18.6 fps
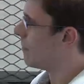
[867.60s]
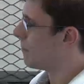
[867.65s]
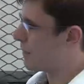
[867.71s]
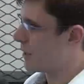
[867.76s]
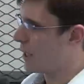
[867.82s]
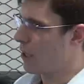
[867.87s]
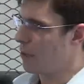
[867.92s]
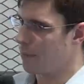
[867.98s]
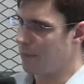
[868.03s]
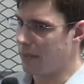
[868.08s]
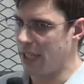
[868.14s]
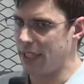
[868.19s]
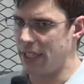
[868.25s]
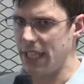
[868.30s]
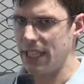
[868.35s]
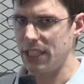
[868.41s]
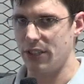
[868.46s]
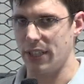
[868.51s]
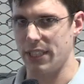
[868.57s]
So
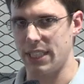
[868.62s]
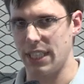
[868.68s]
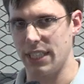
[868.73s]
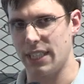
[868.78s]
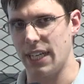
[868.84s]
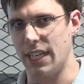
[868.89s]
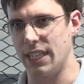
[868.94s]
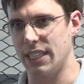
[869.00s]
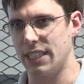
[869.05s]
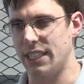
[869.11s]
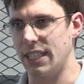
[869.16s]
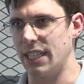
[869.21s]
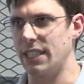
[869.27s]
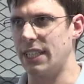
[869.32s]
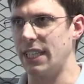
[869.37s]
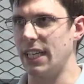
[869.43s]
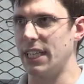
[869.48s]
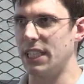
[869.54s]
the interesting thing is the